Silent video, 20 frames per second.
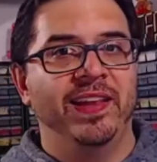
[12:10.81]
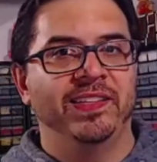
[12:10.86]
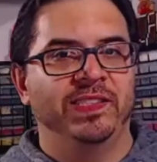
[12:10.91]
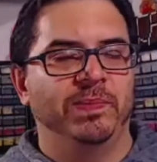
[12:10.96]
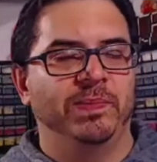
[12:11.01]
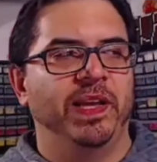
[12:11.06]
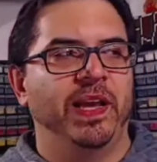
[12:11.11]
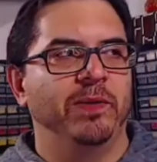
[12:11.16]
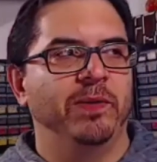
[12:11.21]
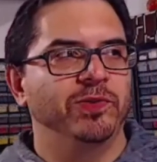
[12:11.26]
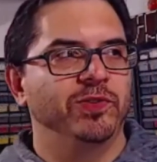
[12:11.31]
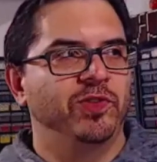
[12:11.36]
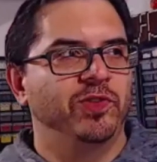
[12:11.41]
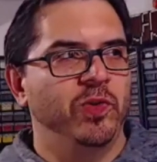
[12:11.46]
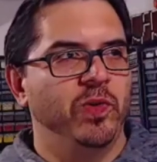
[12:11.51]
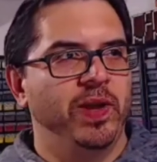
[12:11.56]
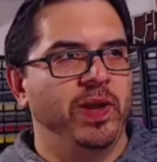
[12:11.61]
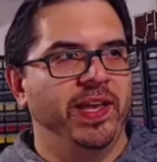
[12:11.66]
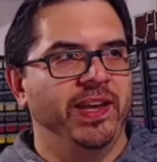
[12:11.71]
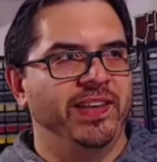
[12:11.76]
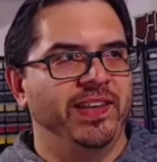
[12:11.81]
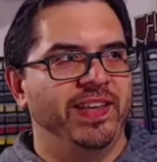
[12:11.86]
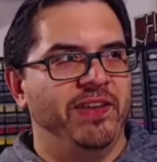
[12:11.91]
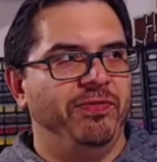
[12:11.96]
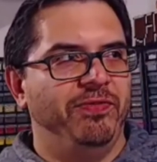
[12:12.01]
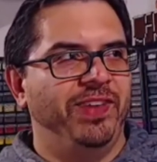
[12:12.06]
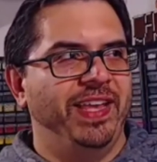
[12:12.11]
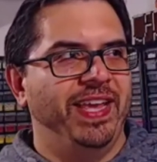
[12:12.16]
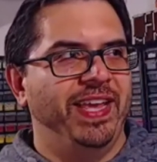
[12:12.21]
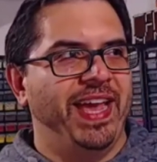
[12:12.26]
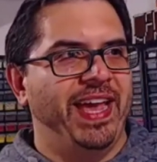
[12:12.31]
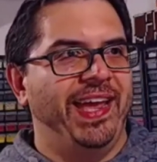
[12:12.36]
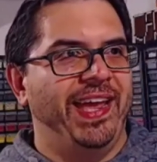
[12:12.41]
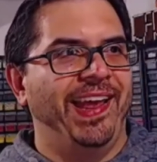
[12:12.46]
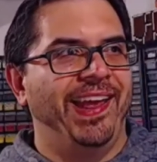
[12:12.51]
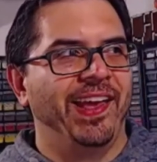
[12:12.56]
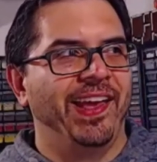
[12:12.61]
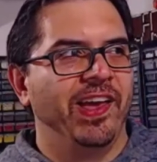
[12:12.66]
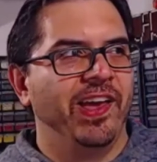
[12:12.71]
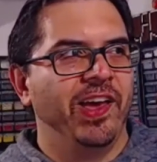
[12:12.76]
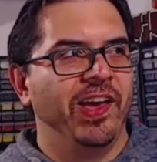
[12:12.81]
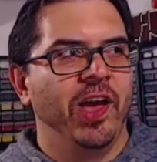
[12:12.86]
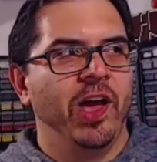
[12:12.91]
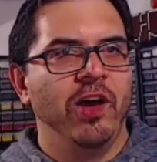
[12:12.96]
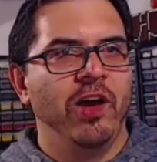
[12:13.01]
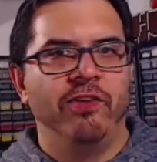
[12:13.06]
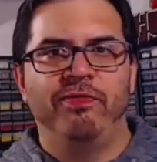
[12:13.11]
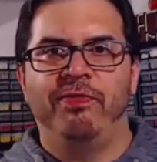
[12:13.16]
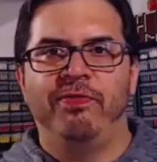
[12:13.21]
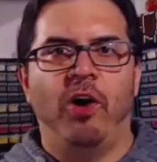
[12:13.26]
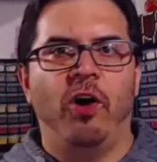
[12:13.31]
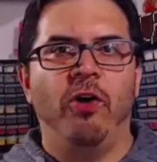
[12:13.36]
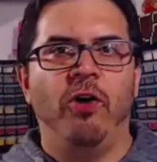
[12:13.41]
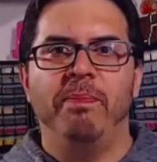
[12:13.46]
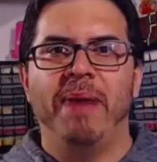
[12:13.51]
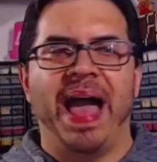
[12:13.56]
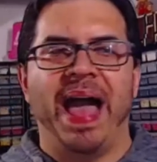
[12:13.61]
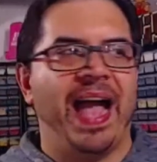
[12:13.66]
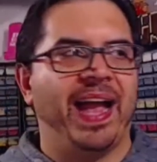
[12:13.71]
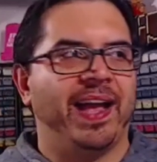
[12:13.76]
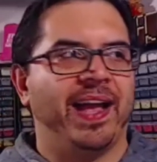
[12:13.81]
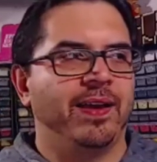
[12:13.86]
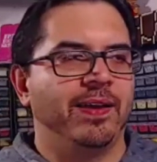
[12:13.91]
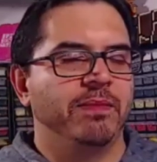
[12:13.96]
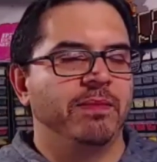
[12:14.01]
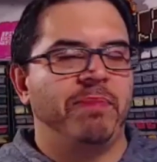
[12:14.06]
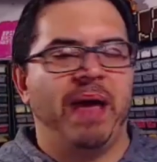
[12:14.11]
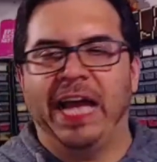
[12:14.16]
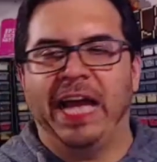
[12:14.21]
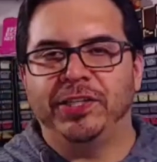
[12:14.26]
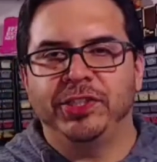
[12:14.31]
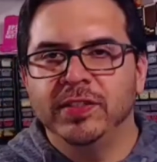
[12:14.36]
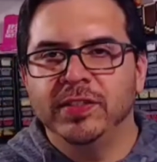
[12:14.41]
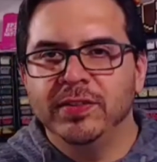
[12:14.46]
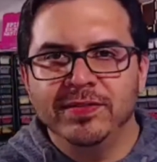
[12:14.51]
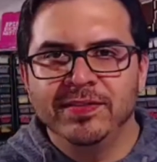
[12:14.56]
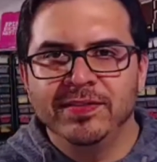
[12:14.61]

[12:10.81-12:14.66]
It's something I was doing, and definitely a fallback passion.